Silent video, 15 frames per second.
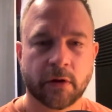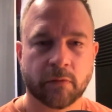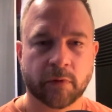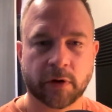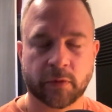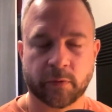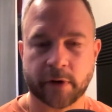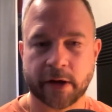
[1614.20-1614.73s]

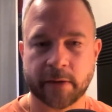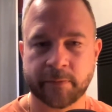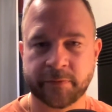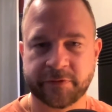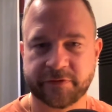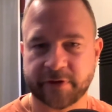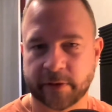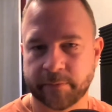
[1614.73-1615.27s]
will rub
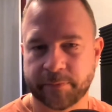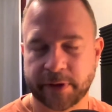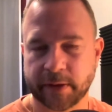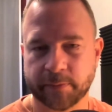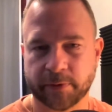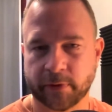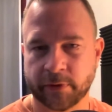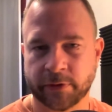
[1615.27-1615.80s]
some
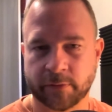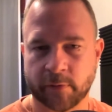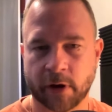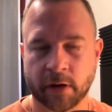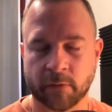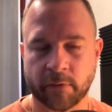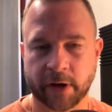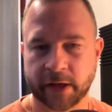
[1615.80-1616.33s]
people the
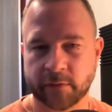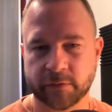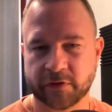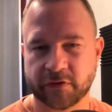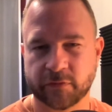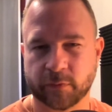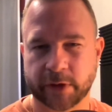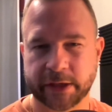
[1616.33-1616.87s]
wrong way,
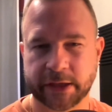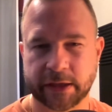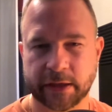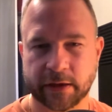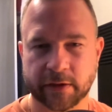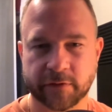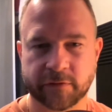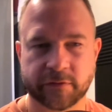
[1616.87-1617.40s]
which is what he
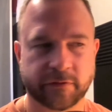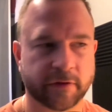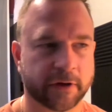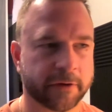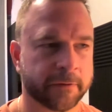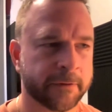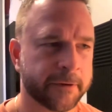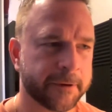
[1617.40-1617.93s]
is.
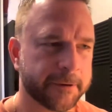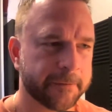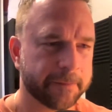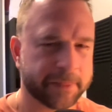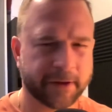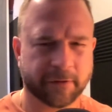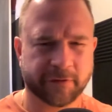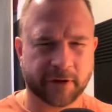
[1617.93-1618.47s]
So
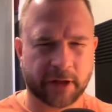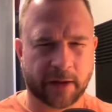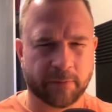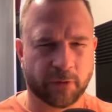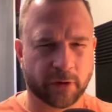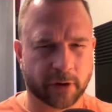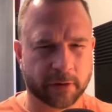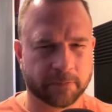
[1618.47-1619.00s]
there's a lot
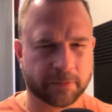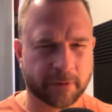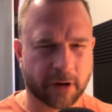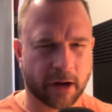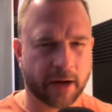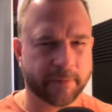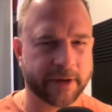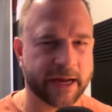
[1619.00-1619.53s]
more
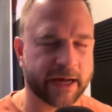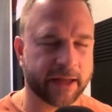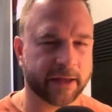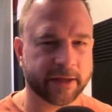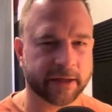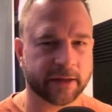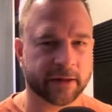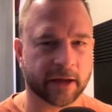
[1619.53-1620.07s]

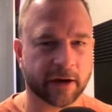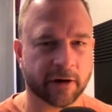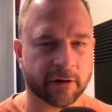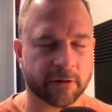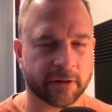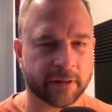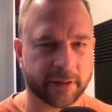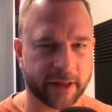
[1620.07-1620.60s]
commonality
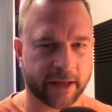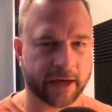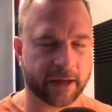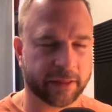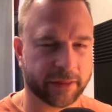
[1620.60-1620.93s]
there than I